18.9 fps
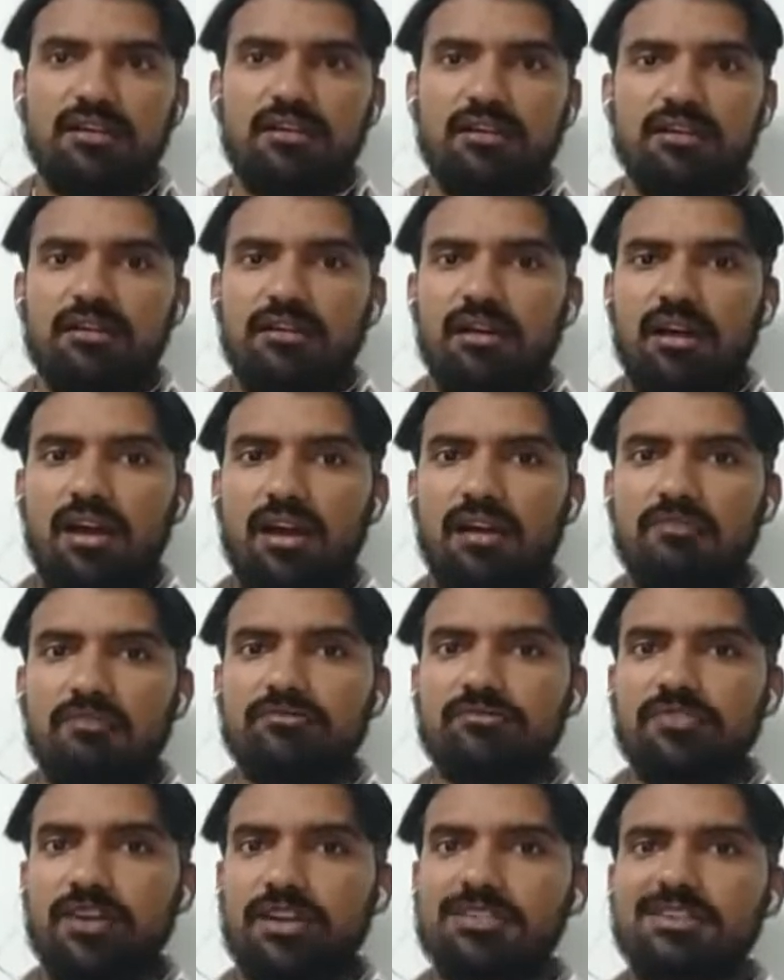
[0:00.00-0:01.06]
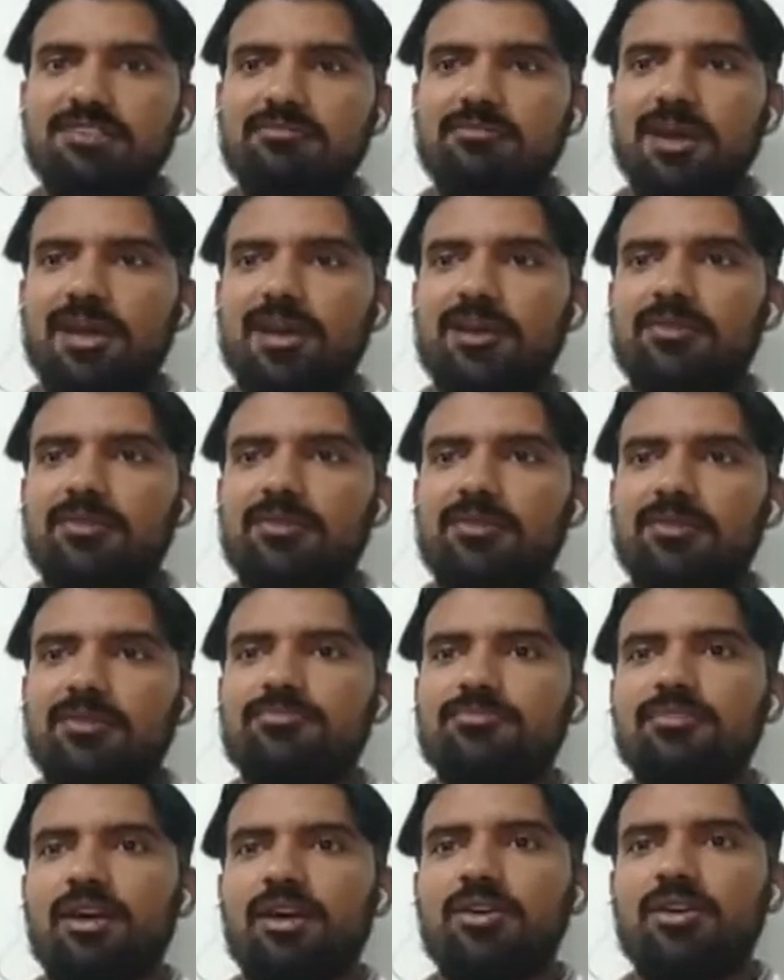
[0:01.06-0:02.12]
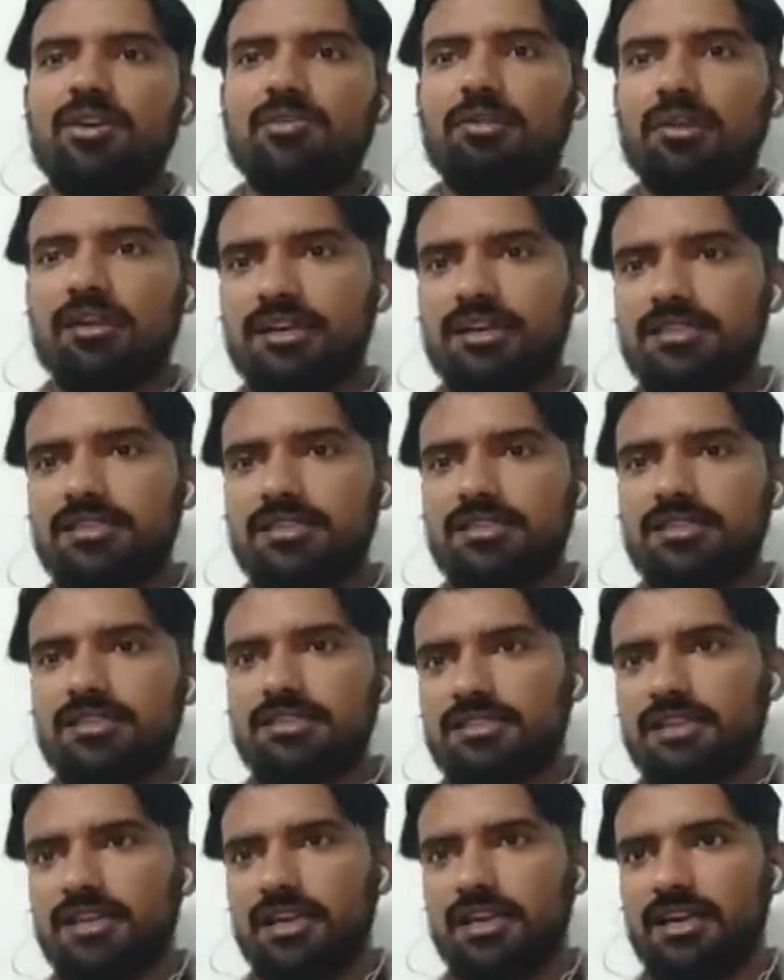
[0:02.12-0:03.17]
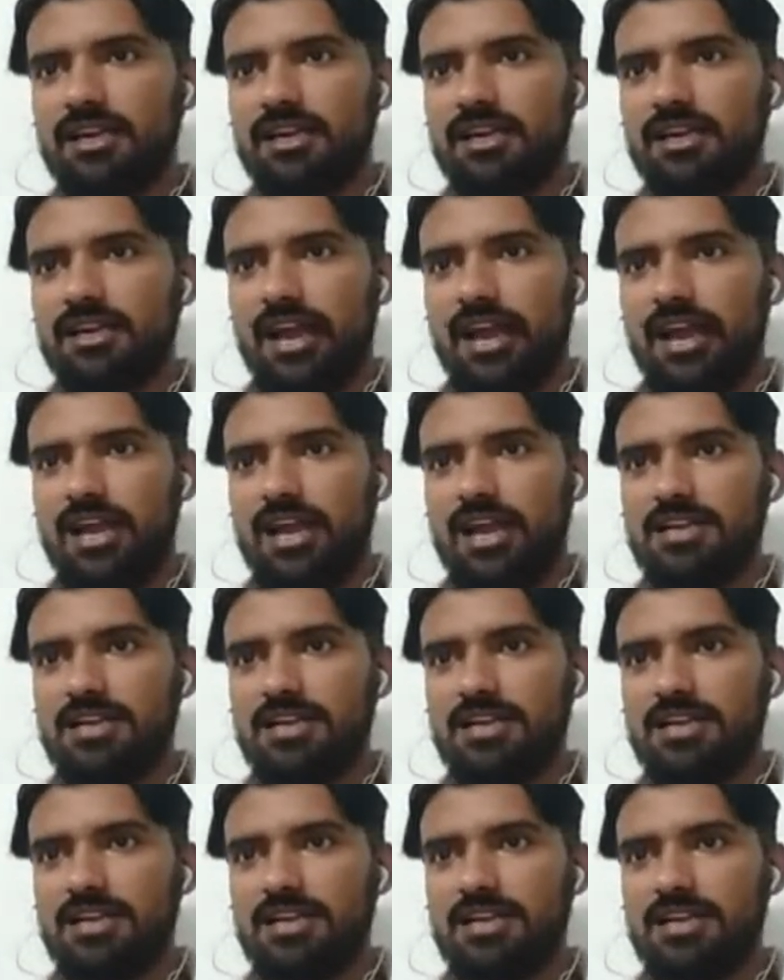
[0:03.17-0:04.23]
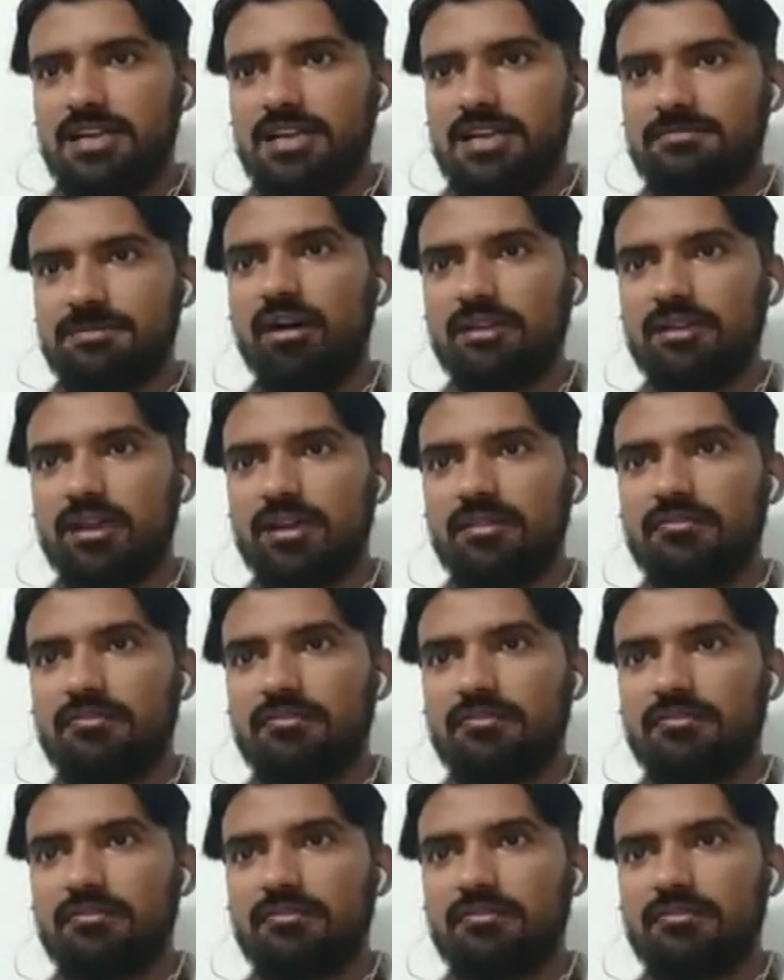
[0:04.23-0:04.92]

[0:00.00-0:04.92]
I'm waiting my honorable guests. It has been a long time.